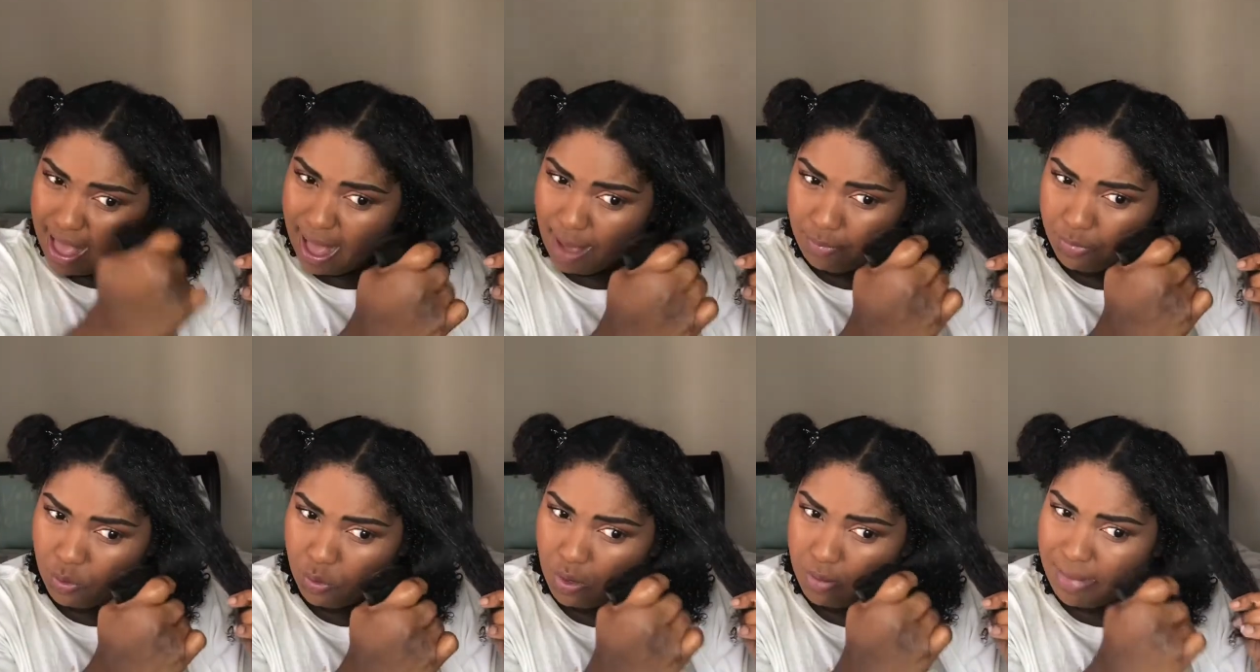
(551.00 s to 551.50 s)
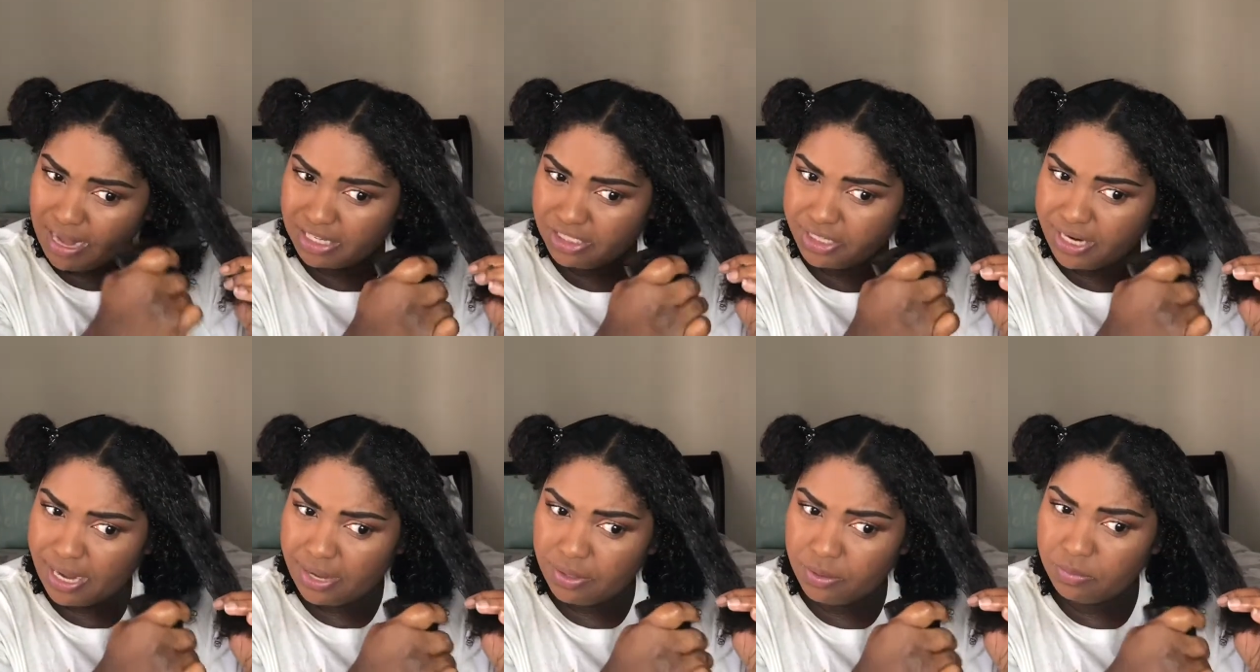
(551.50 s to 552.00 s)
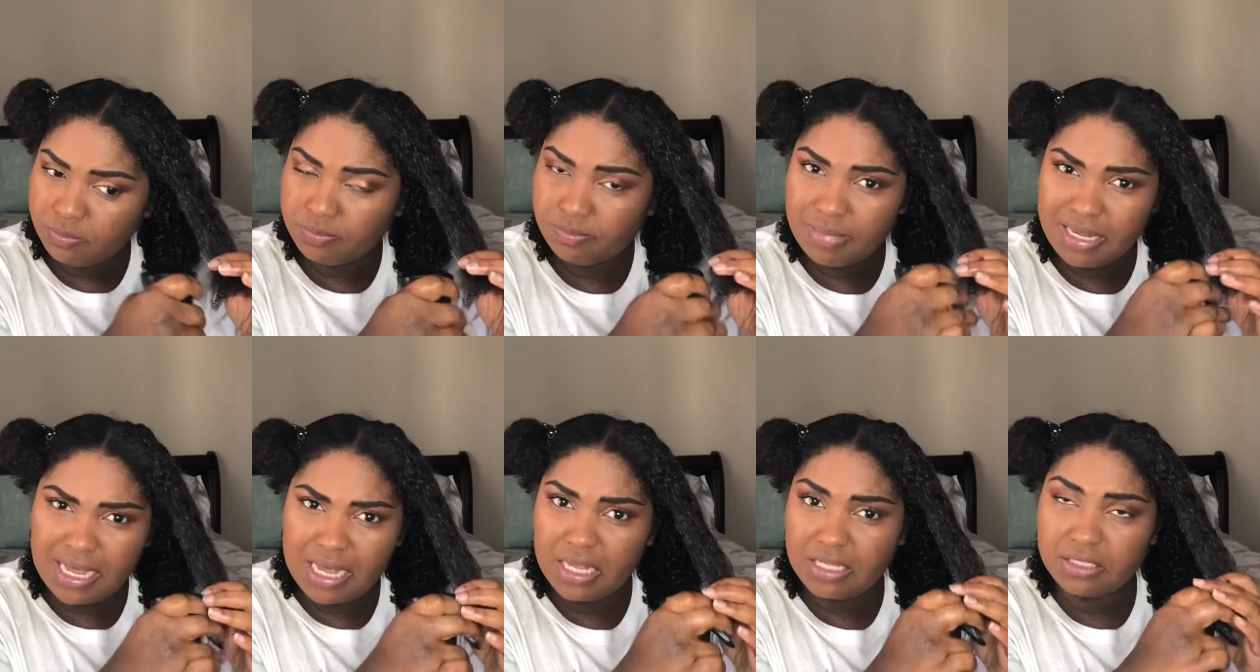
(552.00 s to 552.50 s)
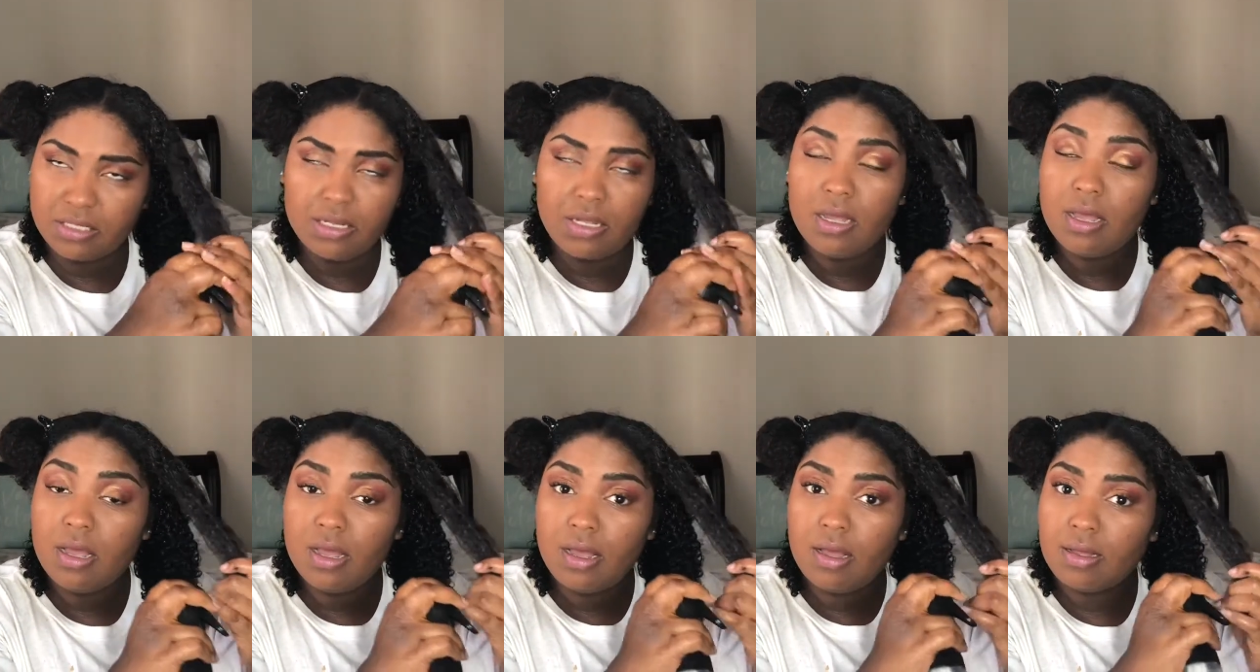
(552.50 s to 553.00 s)
I'm doing my channel,
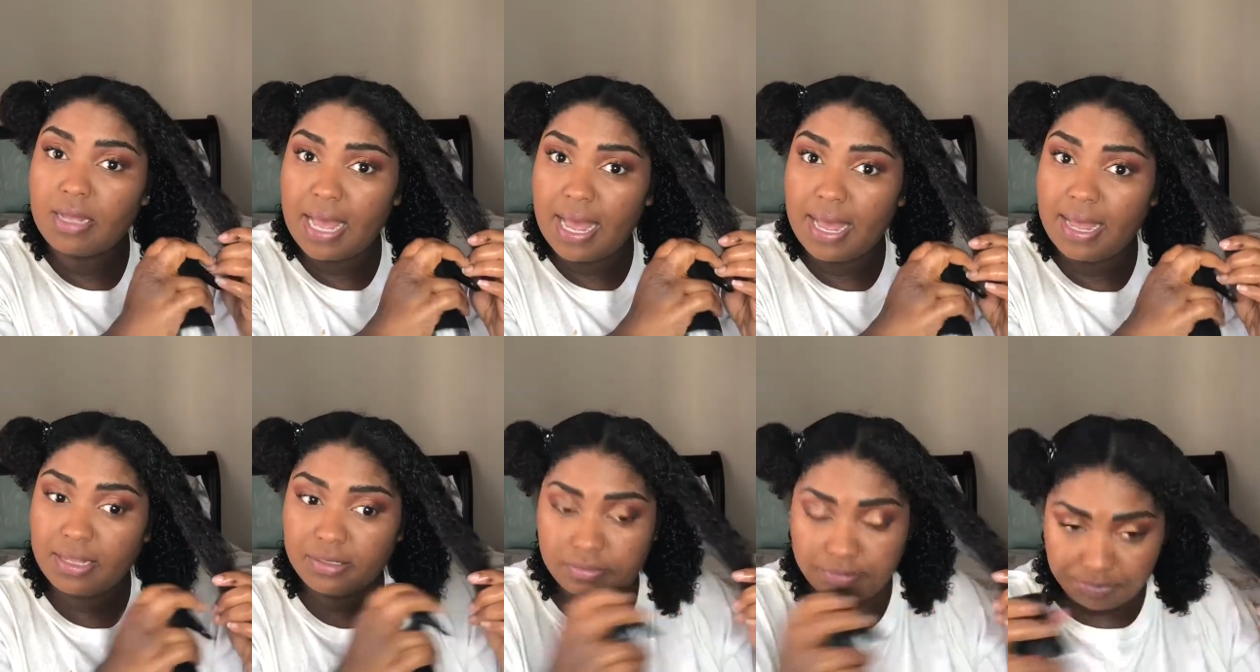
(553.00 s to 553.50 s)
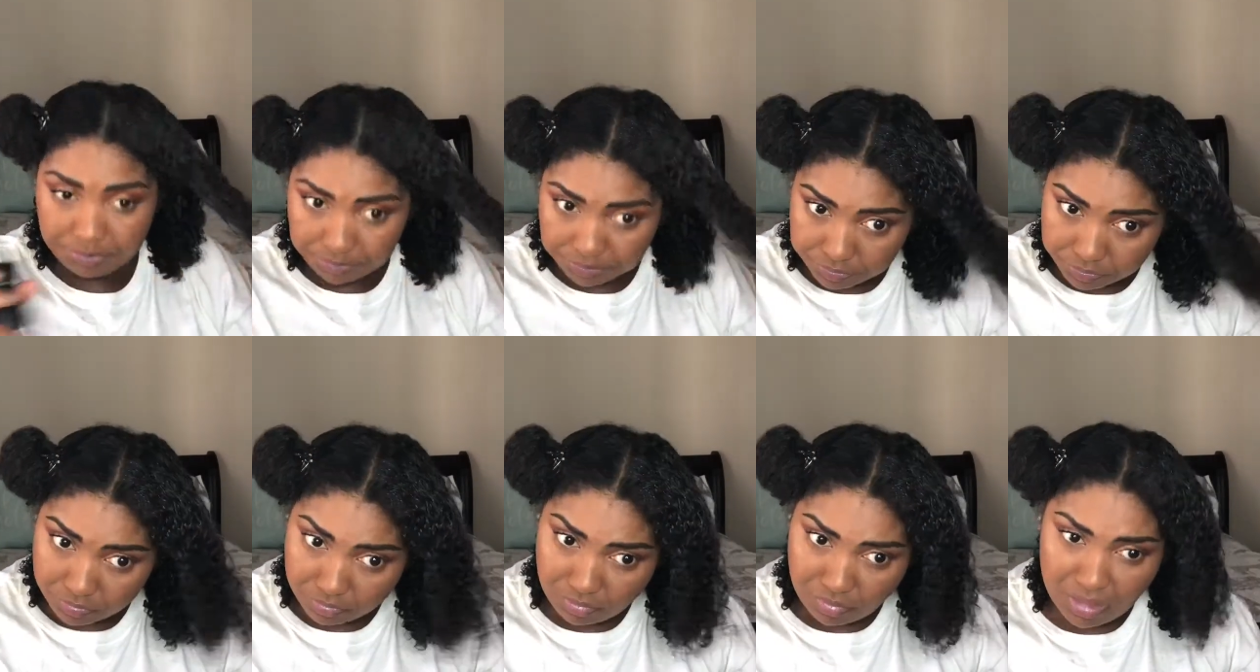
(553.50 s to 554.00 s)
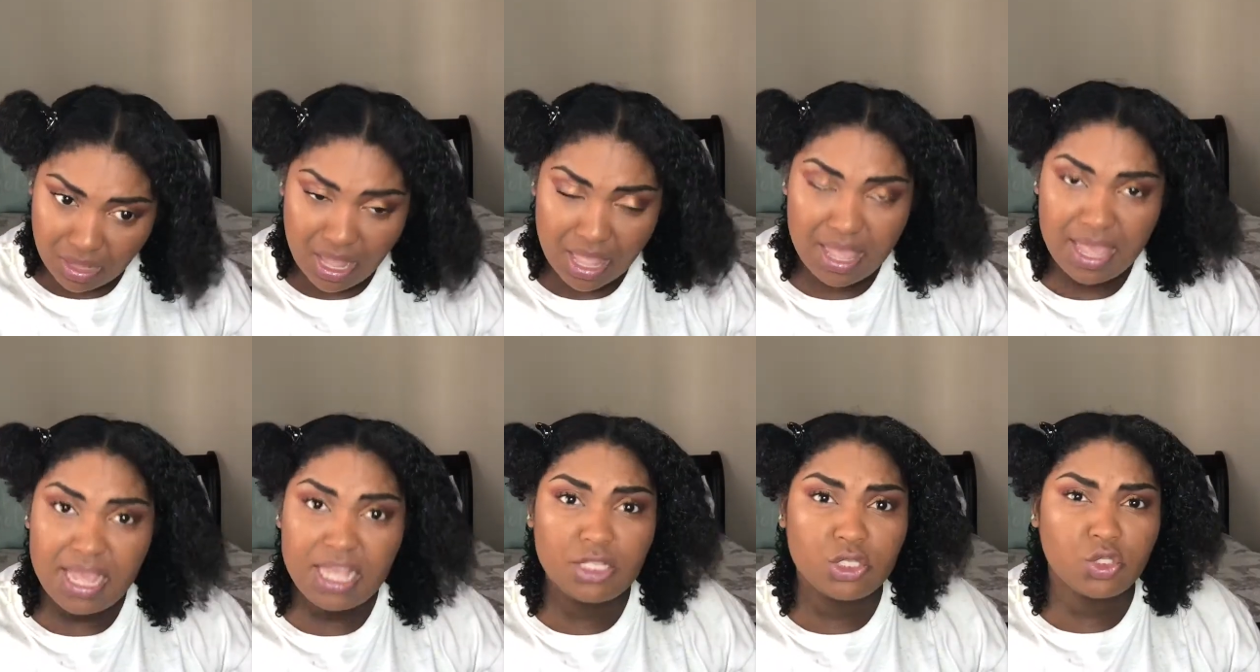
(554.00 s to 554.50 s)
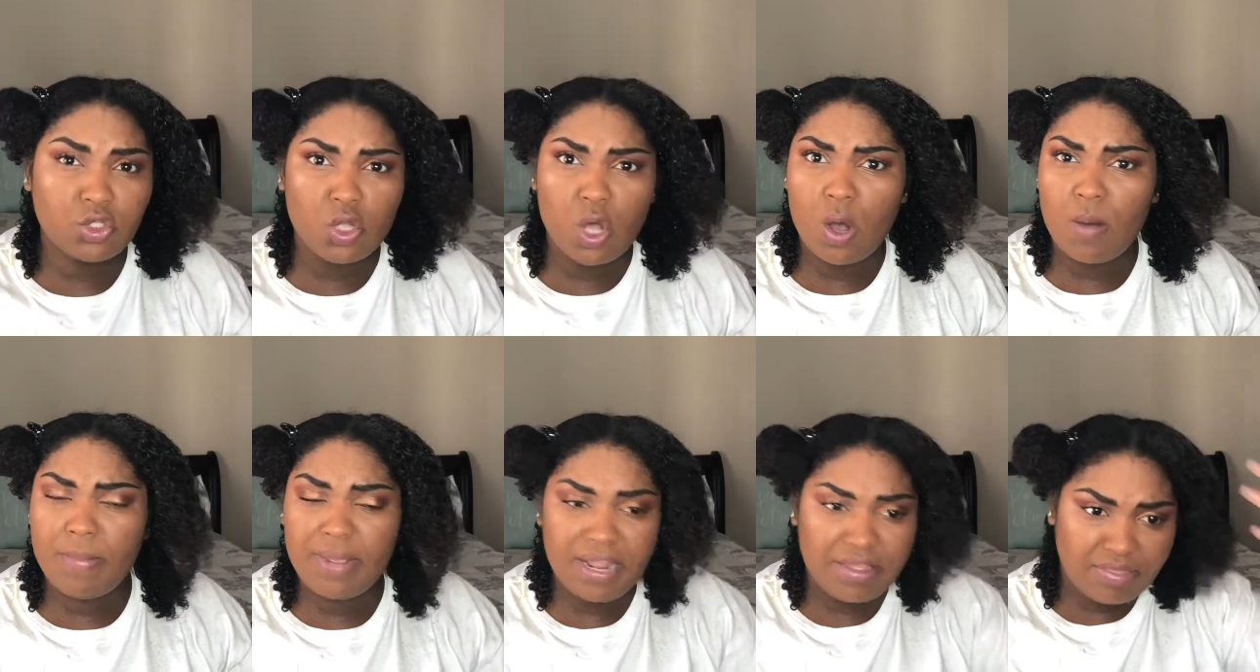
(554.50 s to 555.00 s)
because guys, it's
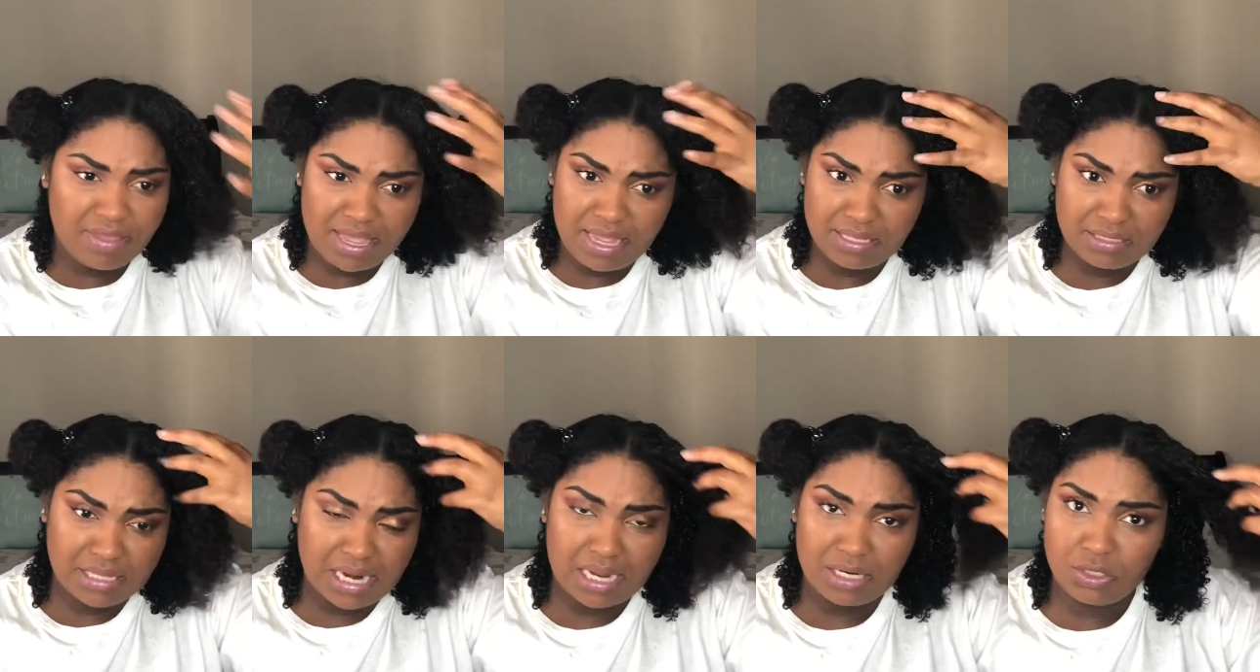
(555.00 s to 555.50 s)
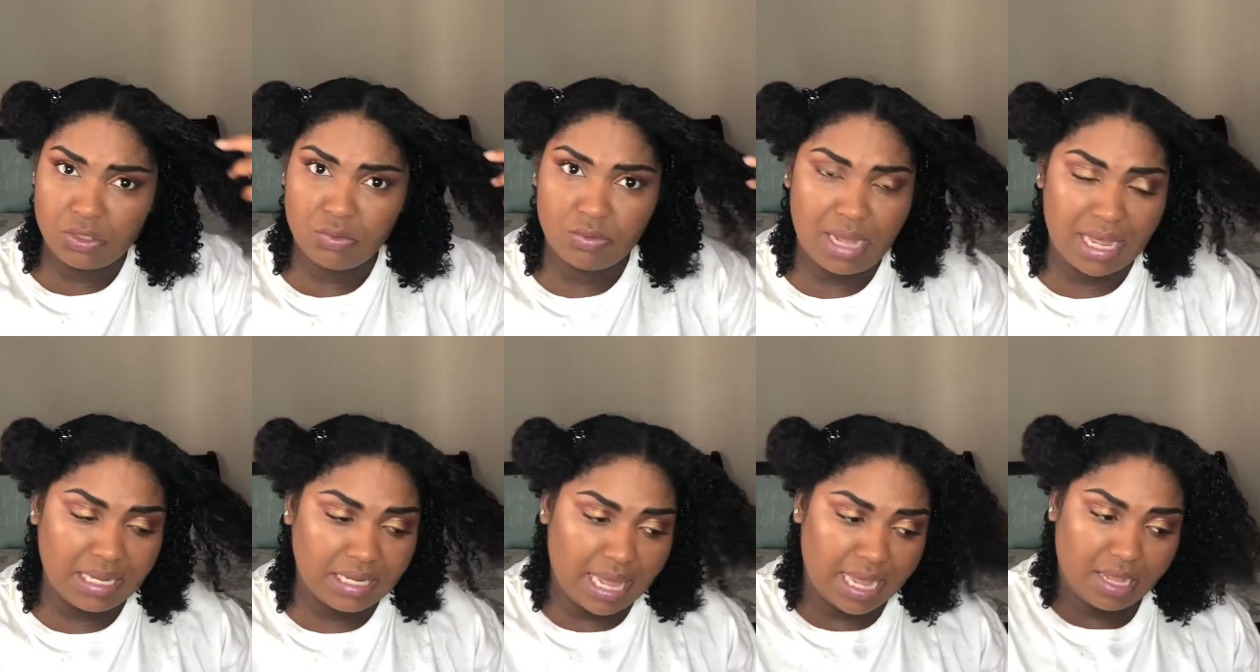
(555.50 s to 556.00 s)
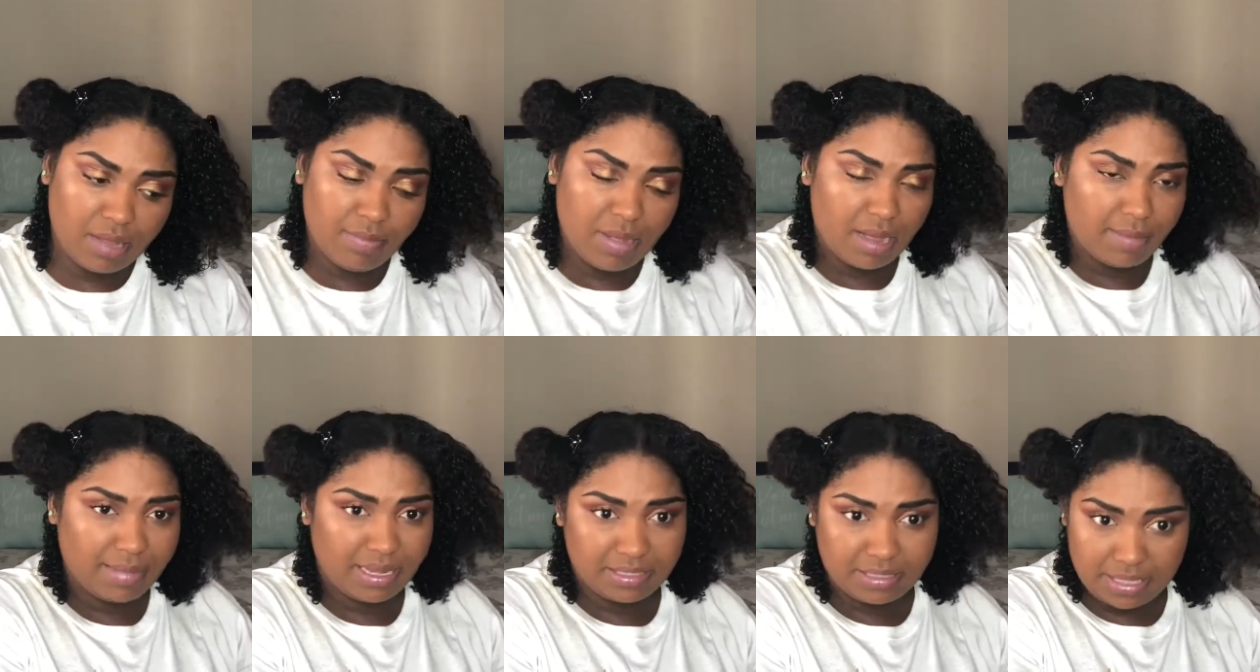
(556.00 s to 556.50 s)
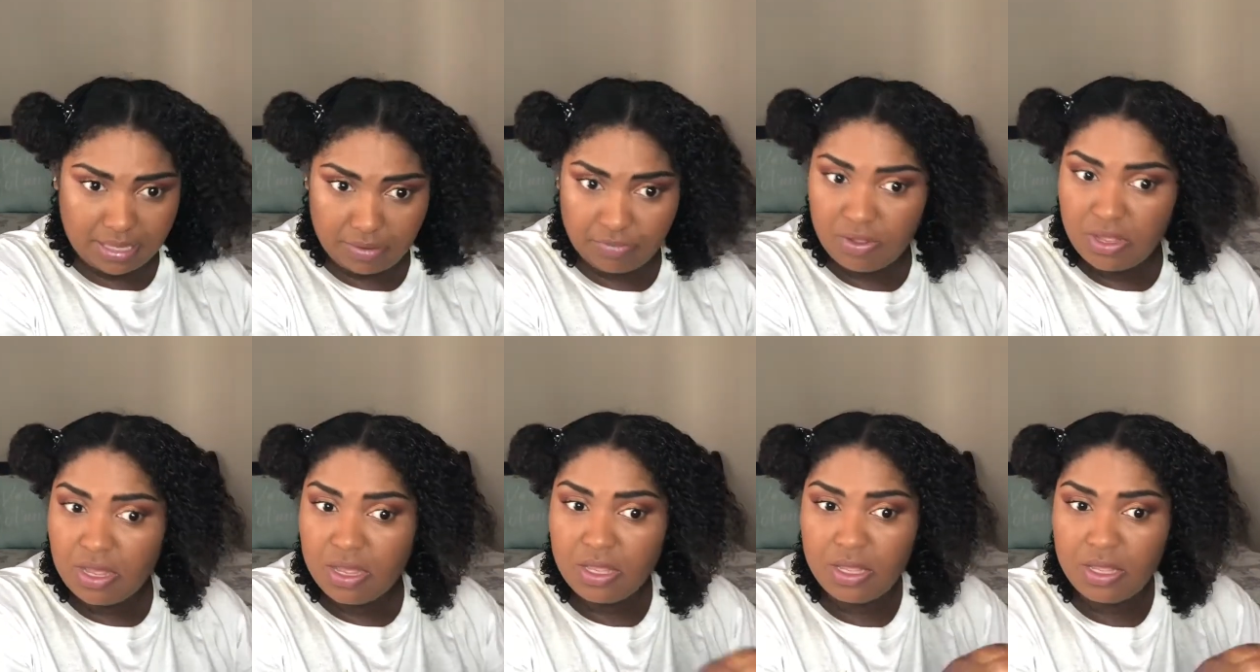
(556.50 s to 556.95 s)
so many things that I do not like about myself.